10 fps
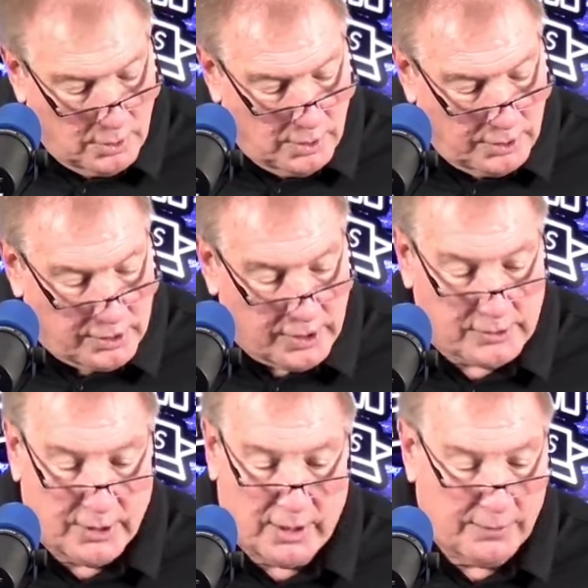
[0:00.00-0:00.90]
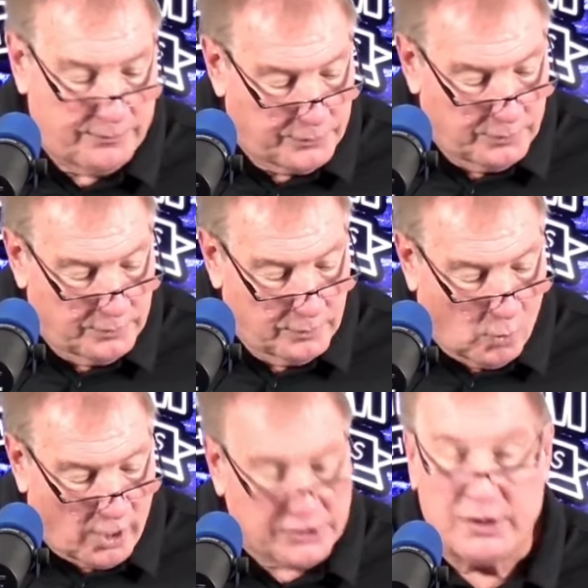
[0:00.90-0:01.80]
You got
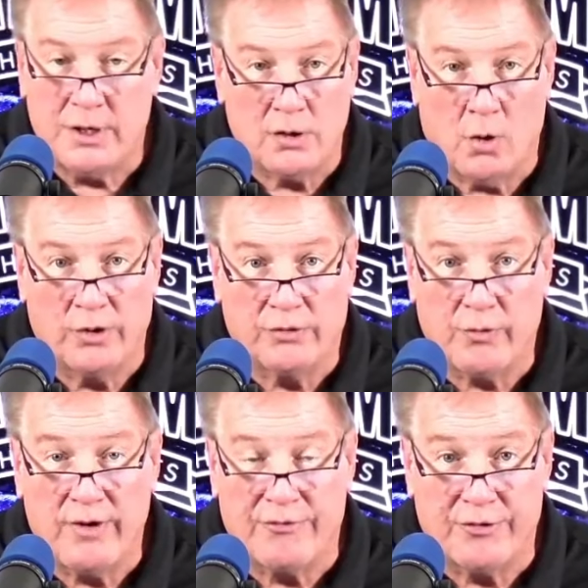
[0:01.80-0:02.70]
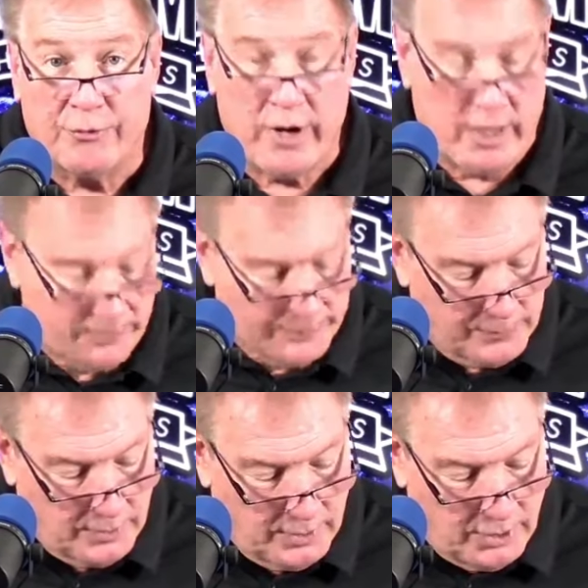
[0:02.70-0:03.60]
Washington going 3 for 3
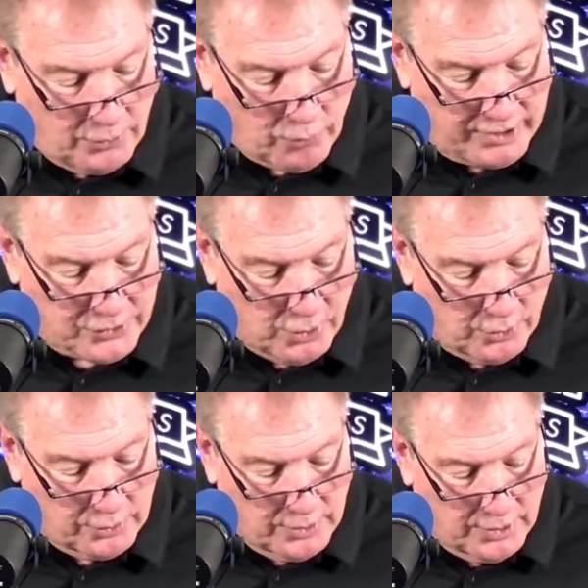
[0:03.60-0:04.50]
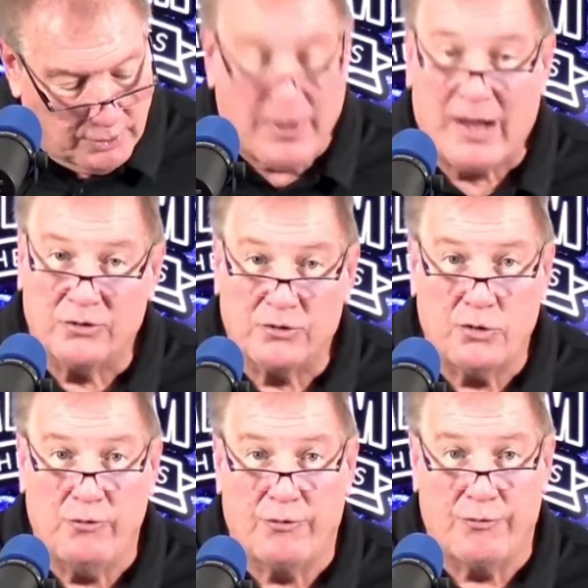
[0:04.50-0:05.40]
in the red zone. The Bengals 2
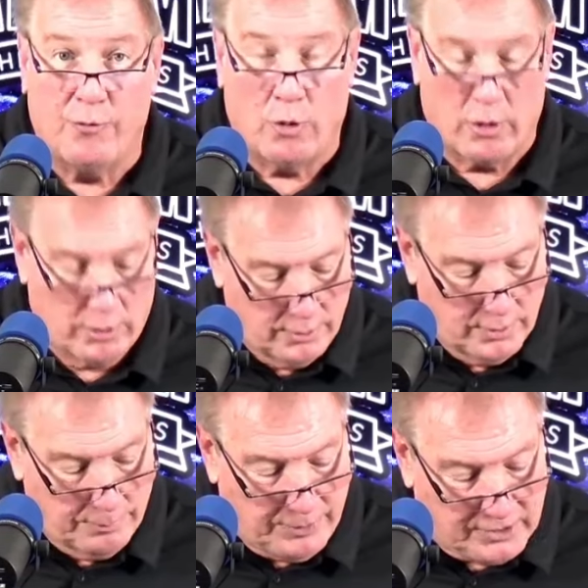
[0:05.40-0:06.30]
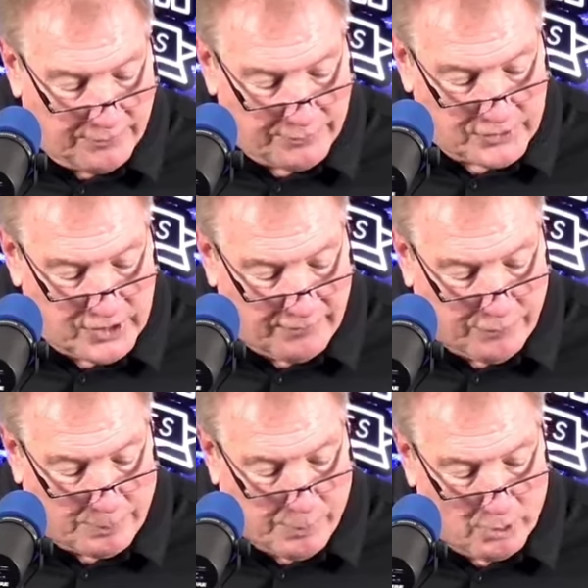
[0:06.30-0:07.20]
for 4. Big difference in that
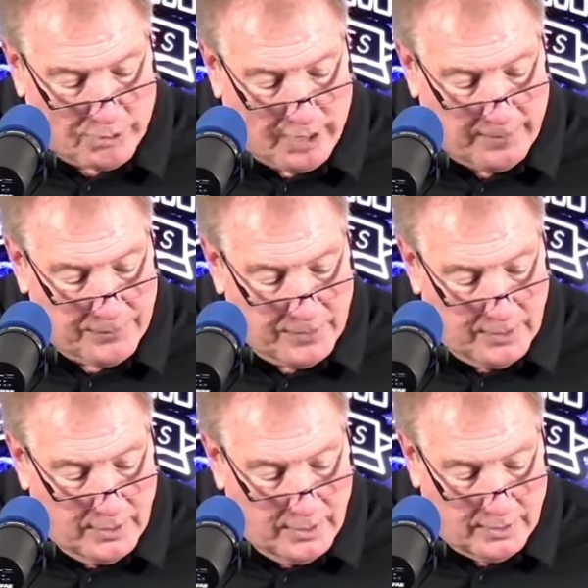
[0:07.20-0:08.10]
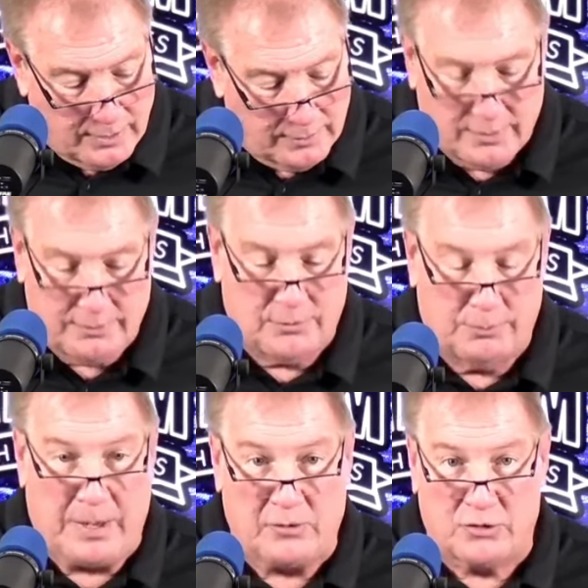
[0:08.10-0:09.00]
football game. The
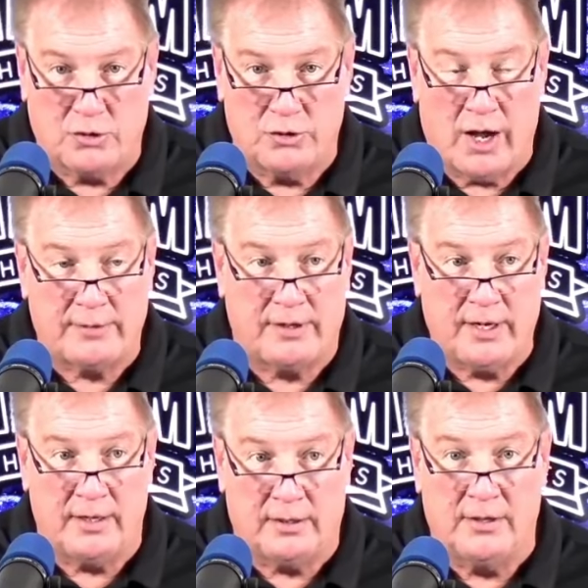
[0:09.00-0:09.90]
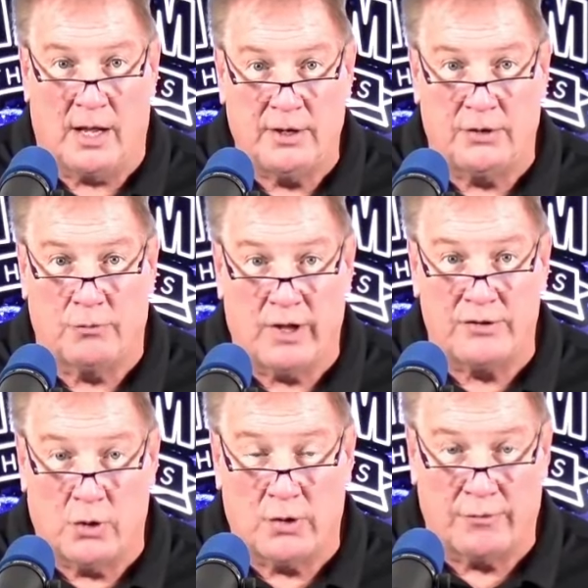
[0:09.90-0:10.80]
Bengals could not get done in the red
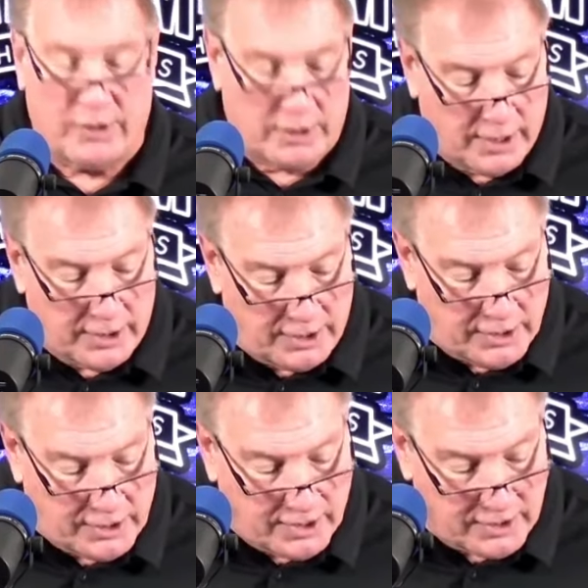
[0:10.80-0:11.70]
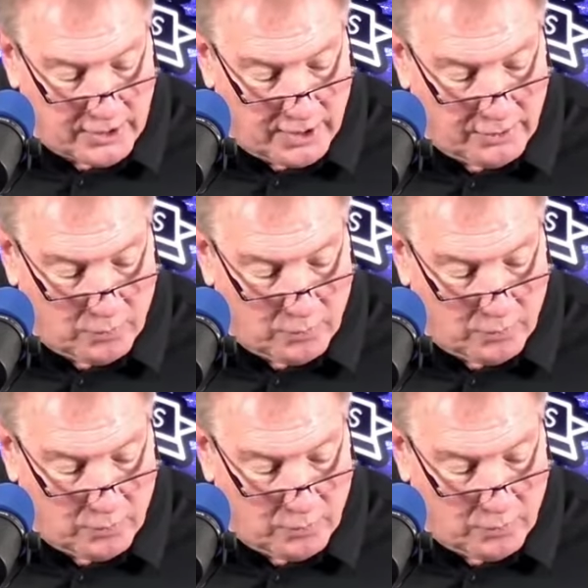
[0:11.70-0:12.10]
zone everything they needed to get done, and